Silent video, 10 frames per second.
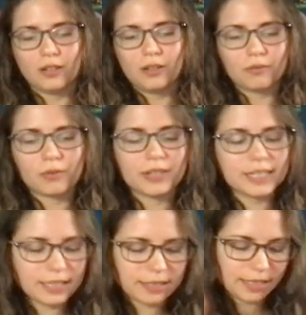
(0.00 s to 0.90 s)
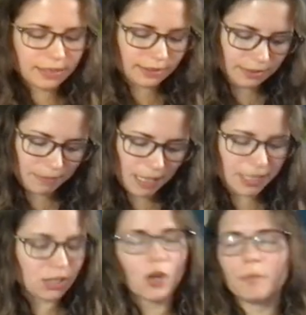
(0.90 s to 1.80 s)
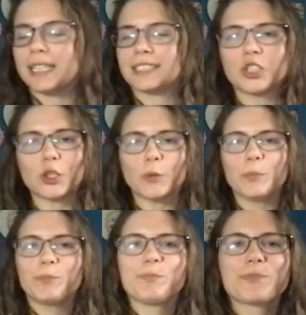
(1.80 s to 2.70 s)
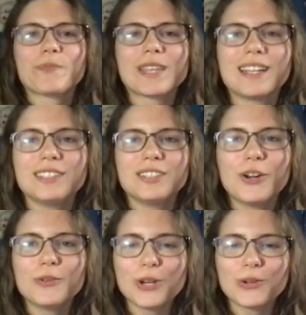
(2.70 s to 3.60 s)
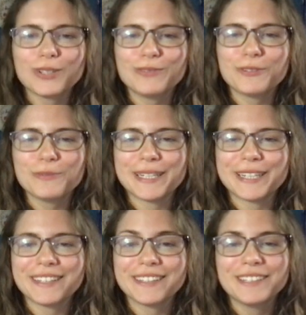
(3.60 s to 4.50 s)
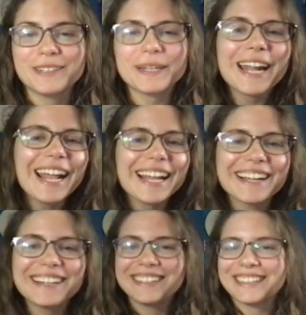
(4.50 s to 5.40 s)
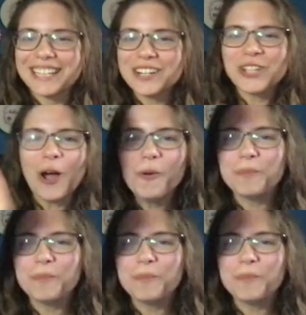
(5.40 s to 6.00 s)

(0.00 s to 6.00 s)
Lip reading: roll the d6, maybe. Nope, that's 2. No token for me. But hey, there's hope.